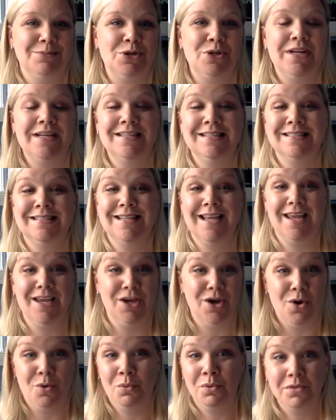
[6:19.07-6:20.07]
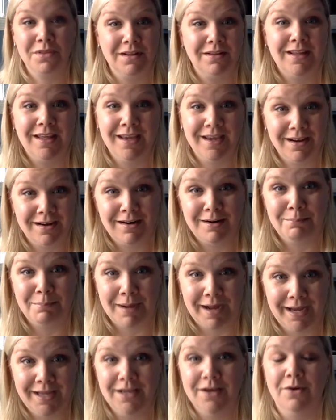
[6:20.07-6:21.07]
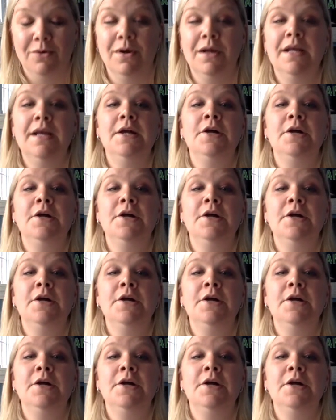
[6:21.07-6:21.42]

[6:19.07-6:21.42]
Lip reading: You need to say, go to the link in our bio.